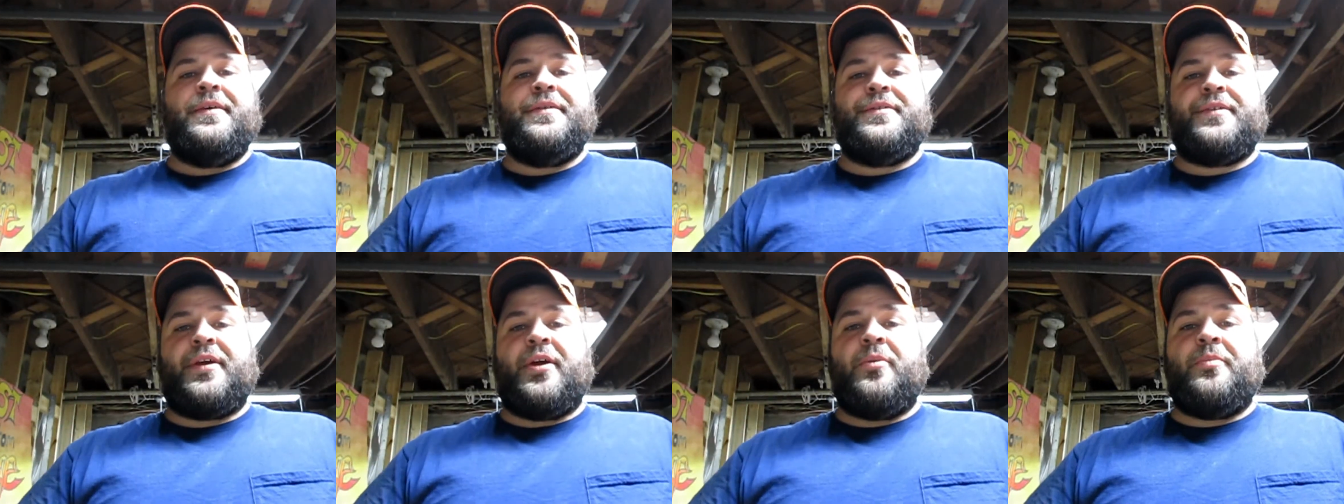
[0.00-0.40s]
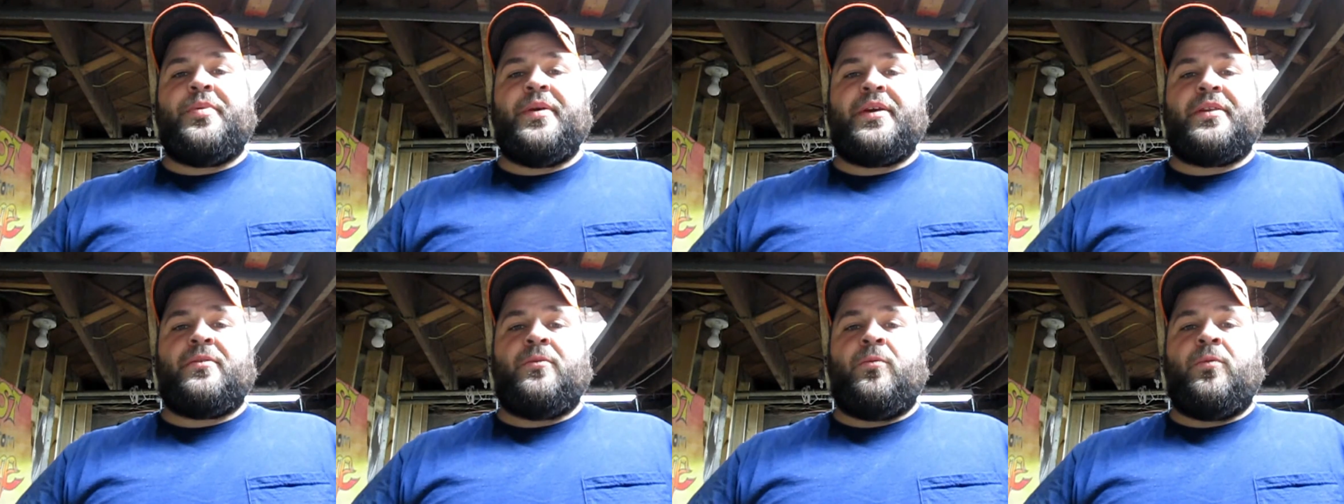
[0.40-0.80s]
to go
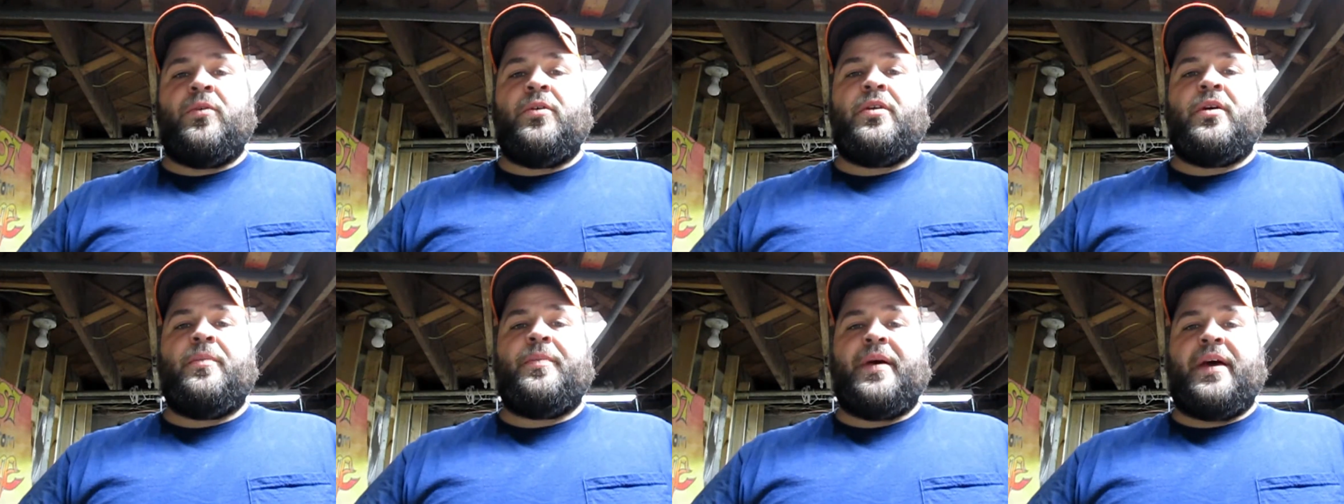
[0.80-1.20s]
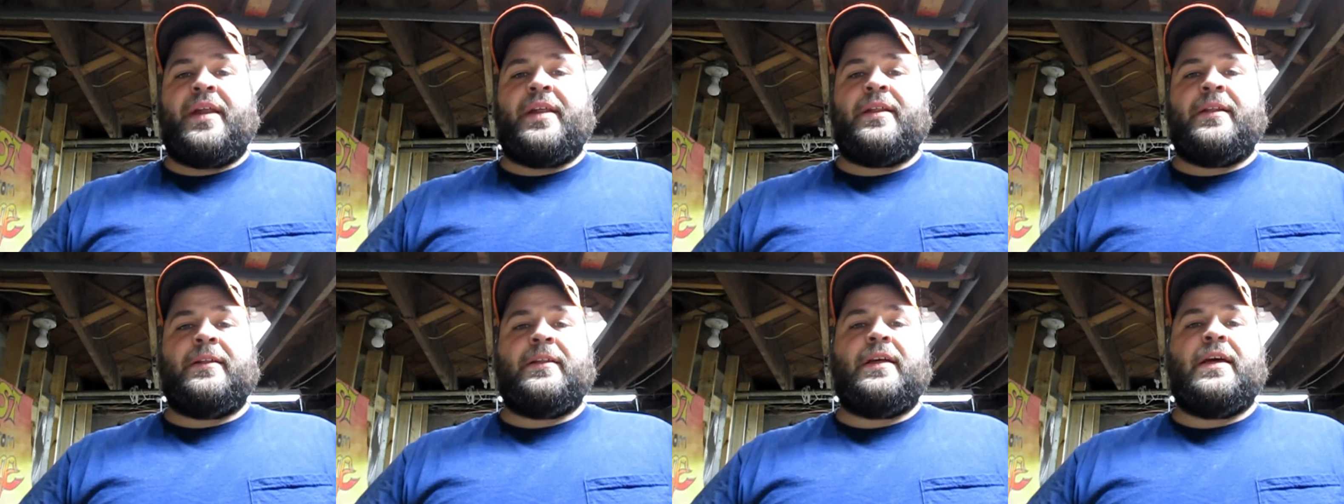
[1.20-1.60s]
pick the wood up out
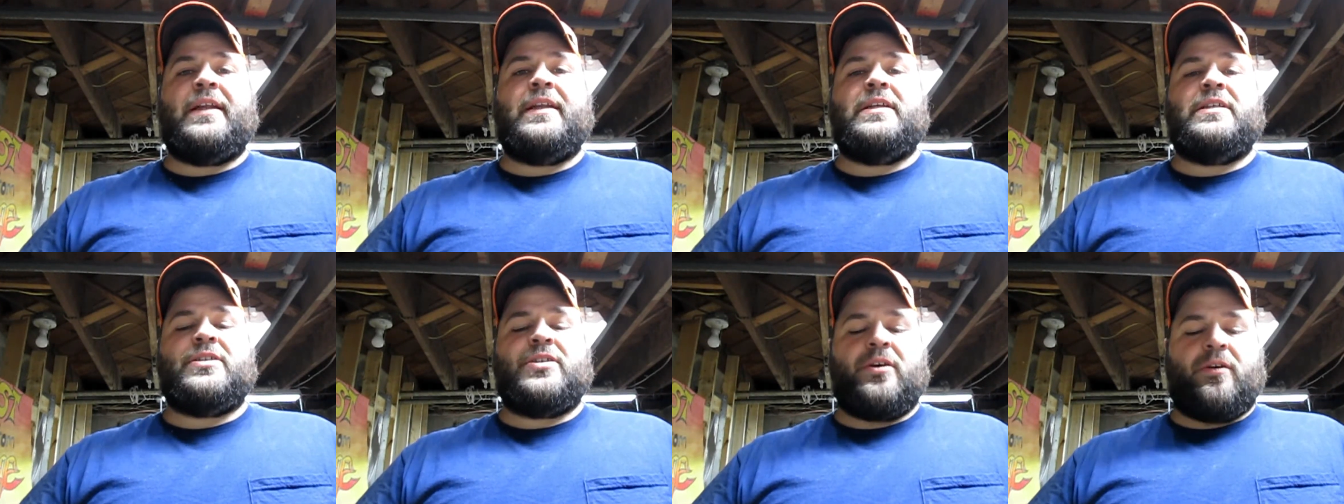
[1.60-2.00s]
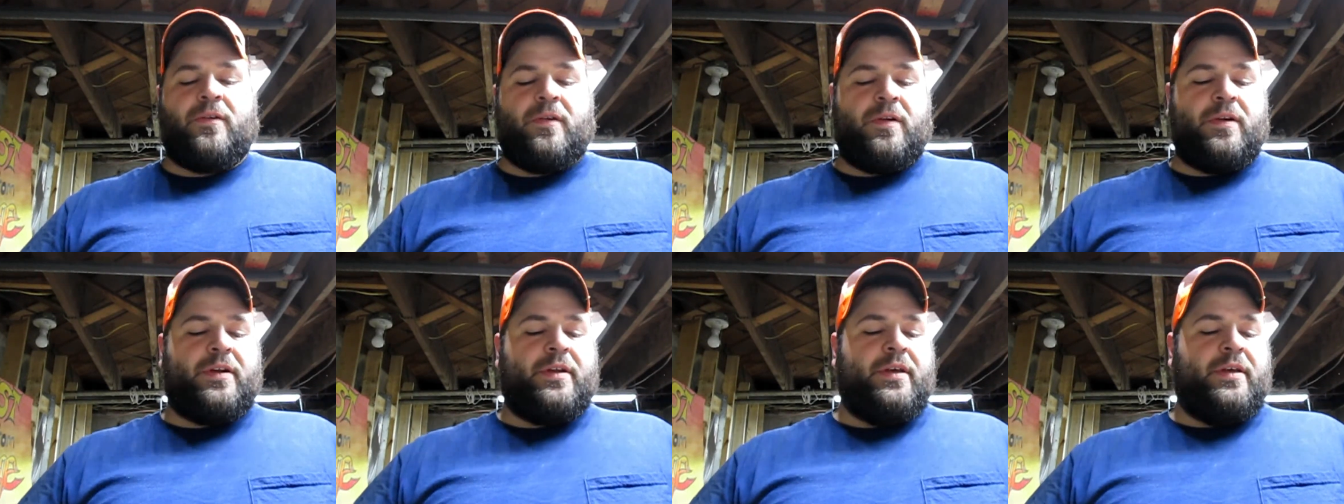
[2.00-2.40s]
of the lady's
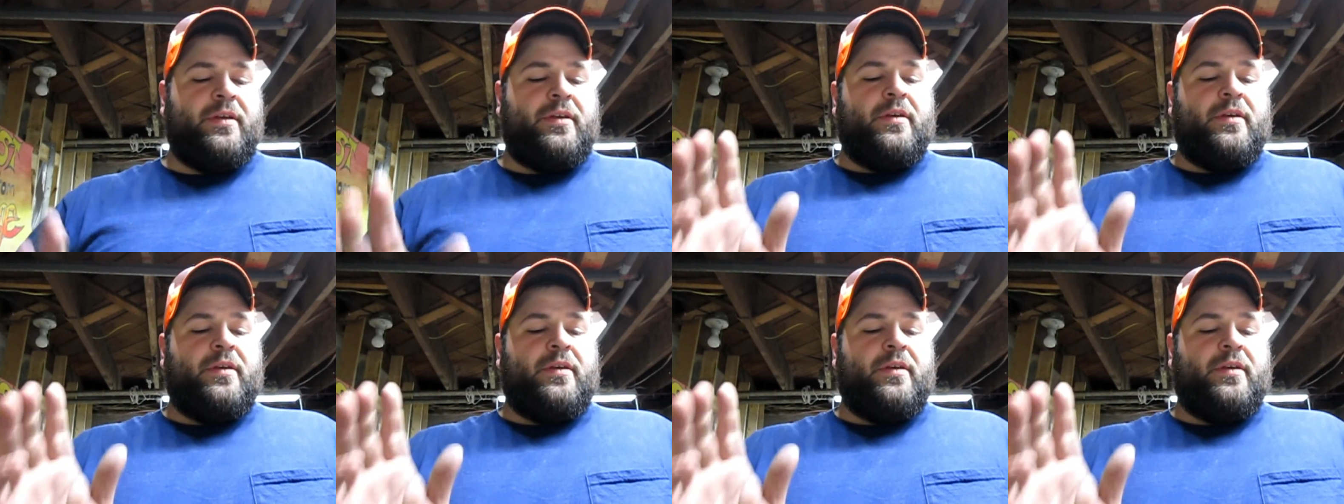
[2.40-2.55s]
yard.